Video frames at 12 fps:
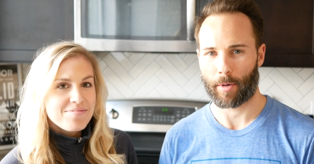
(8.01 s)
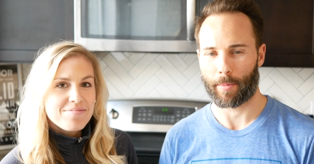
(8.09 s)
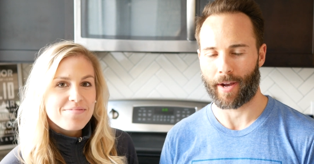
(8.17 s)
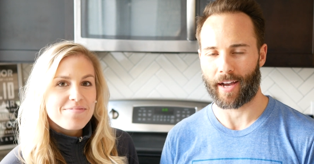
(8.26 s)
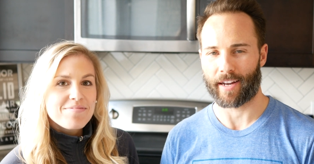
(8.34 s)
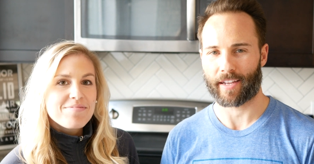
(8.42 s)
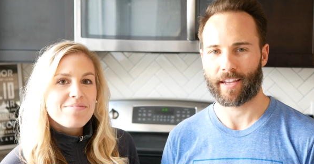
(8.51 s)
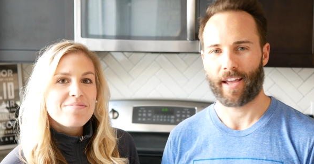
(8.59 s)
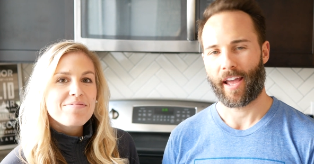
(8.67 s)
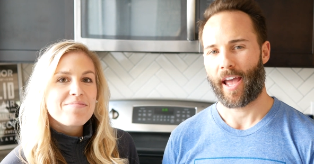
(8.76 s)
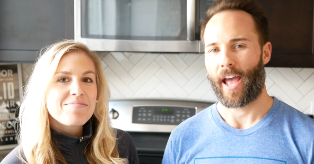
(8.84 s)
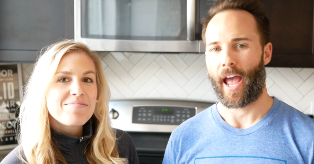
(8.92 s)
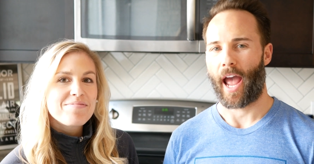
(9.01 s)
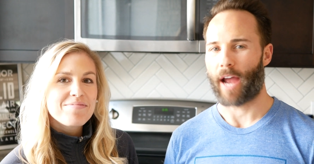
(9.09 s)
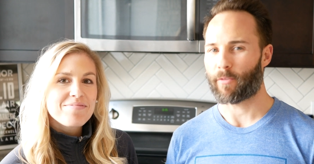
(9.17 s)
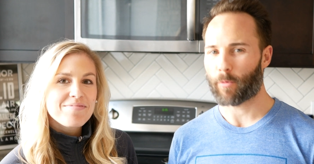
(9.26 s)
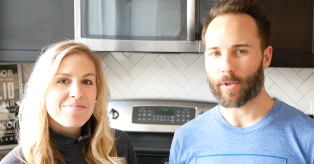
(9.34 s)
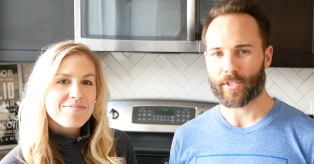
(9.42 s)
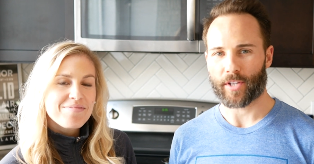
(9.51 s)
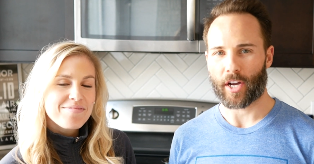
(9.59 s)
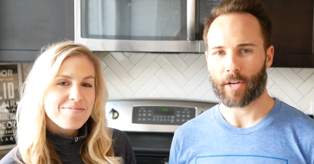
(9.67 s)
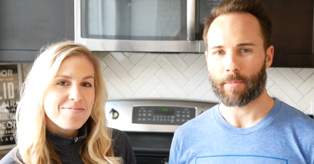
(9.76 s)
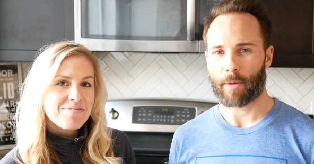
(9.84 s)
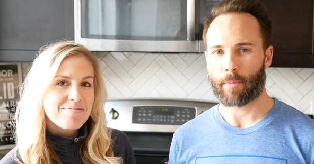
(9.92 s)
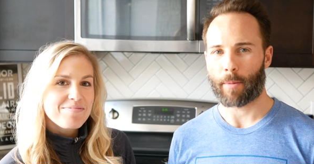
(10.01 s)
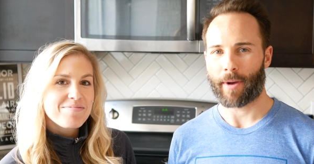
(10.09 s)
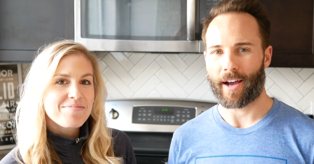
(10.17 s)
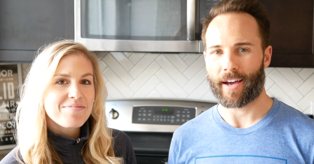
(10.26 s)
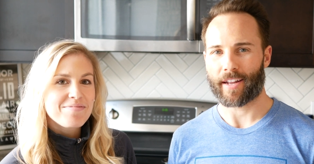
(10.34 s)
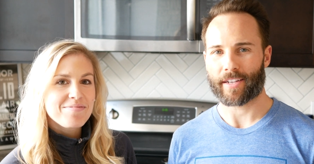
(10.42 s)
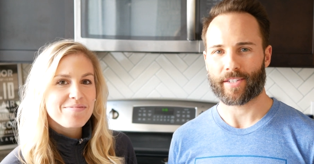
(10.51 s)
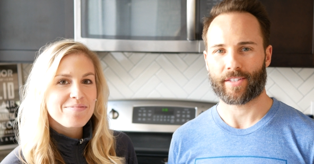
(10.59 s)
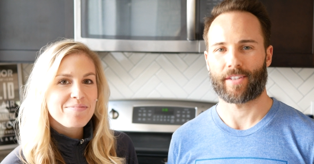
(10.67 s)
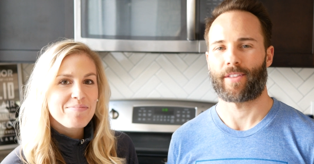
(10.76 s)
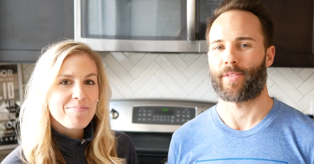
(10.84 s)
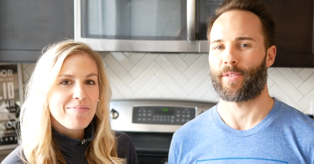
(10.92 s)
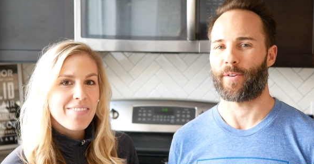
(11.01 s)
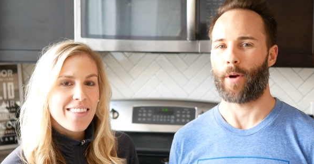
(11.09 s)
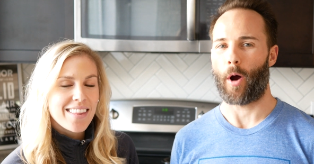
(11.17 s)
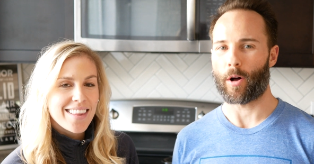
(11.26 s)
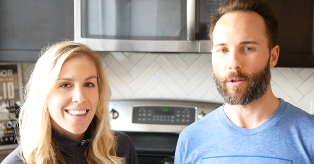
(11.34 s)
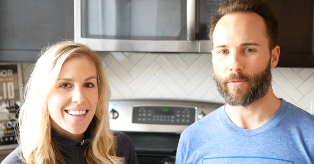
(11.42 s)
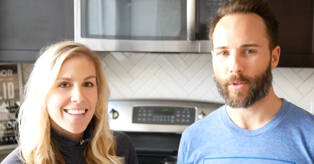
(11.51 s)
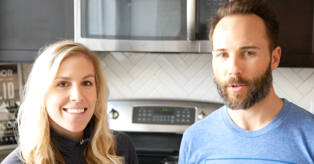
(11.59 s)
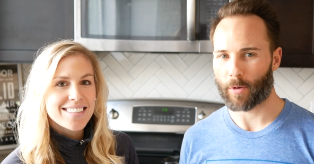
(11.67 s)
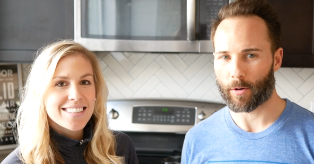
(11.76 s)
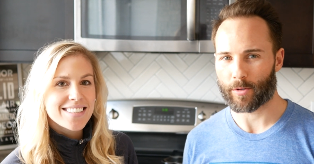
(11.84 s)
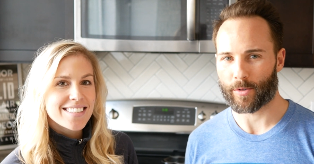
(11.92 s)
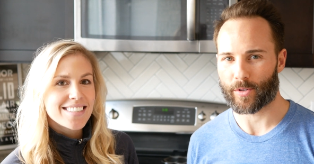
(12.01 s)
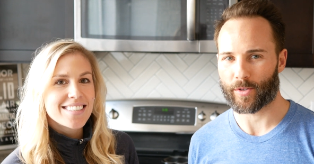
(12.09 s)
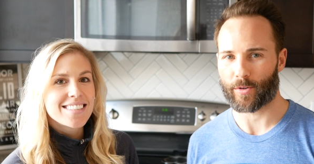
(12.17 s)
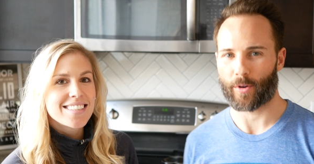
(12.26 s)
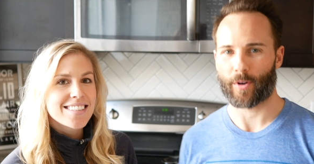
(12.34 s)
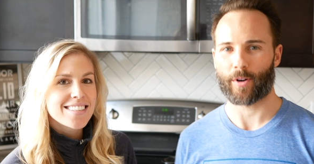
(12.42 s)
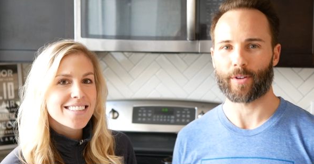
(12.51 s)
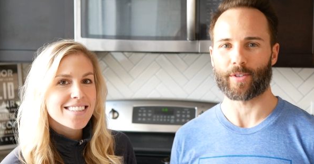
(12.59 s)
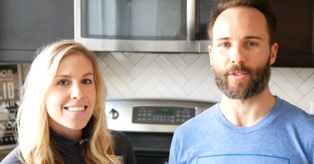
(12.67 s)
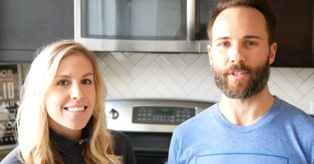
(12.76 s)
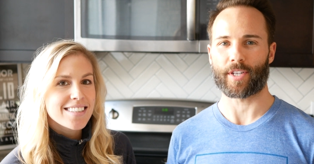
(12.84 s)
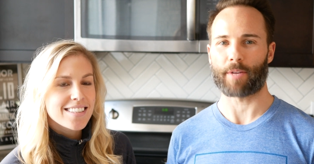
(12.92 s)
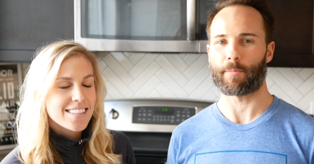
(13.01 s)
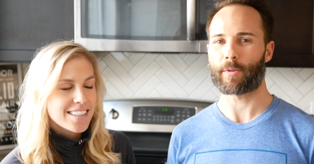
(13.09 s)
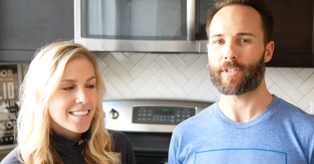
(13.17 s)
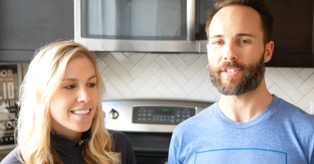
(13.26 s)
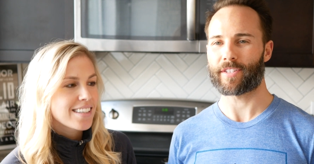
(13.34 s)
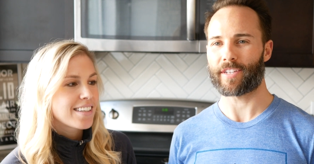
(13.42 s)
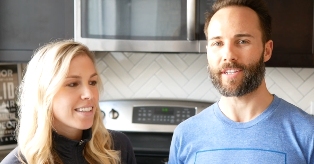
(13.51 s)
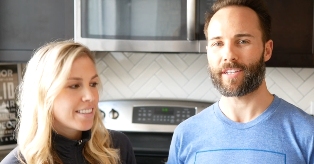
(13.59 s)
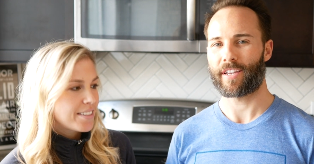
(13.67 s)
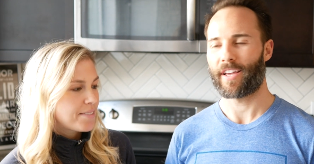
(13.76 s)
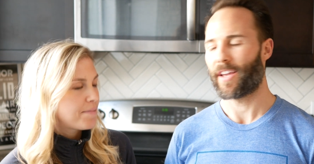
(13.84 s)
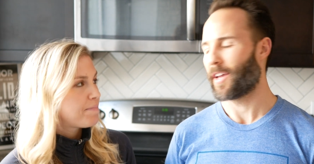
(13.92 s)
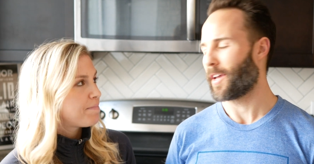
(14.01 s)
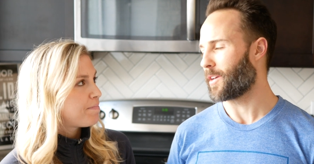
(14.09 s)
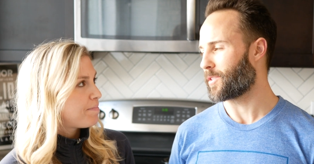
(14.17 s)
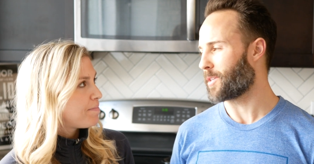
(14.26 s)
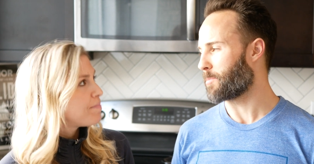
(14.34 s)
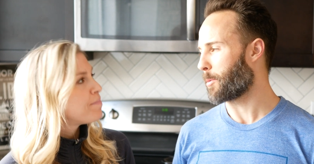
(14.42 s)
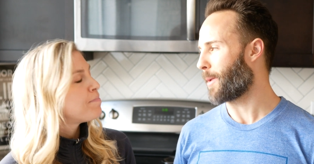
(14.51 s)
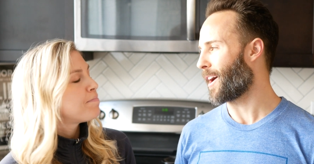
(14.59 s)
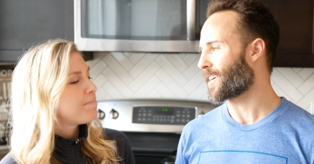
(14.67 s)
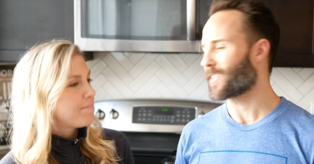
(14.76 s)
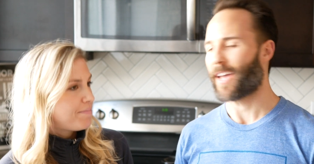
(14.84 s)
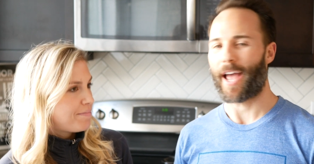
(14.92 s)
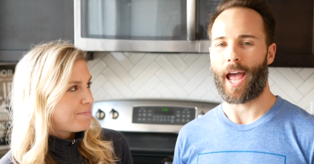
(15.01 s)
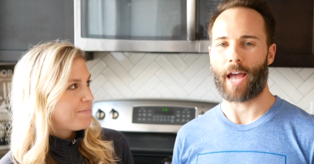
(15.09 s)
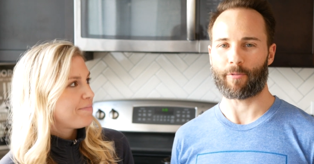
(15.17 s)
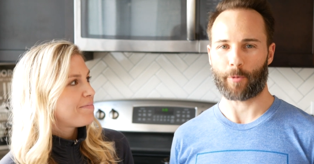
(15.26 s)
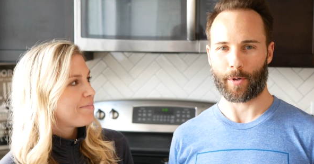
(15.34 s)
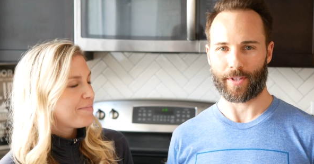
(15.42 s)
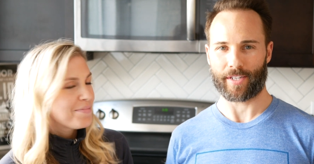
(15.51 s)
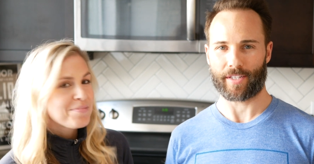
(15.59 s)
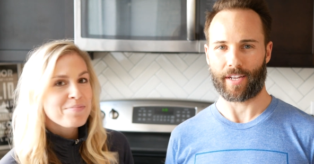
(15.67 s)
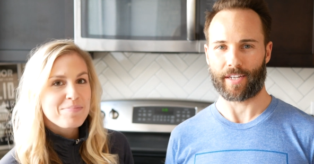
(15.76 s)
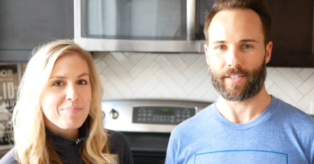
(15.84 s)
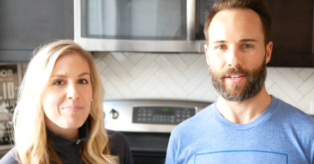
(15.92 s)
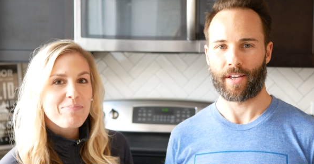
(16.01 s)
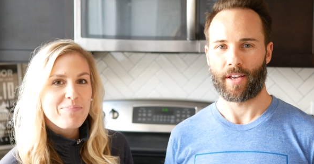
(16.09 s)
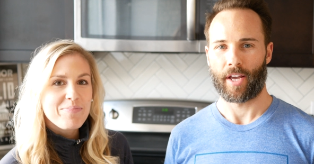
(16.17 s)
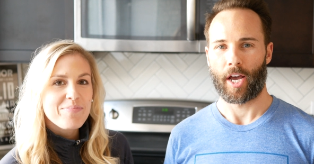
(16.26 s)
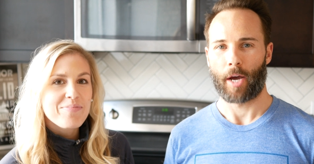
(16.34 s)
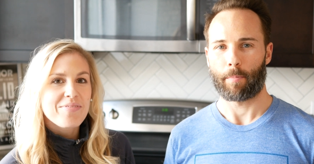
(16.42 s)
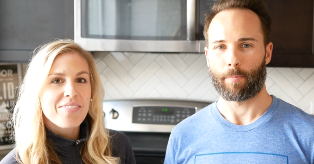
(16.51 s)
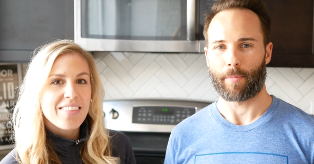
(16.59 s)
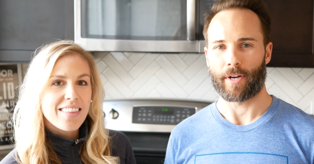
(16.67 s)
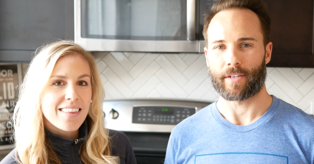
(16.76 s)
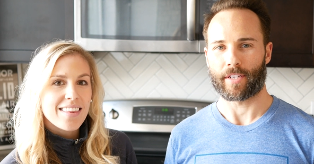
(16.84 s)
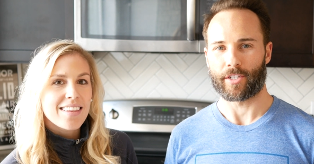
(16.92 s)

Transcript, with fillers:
Speaker 1: a probiotic? Everyone's talking about probiotics. They're all over the grocery store. You see kombucha tea. You see probiotics everywhere these days. But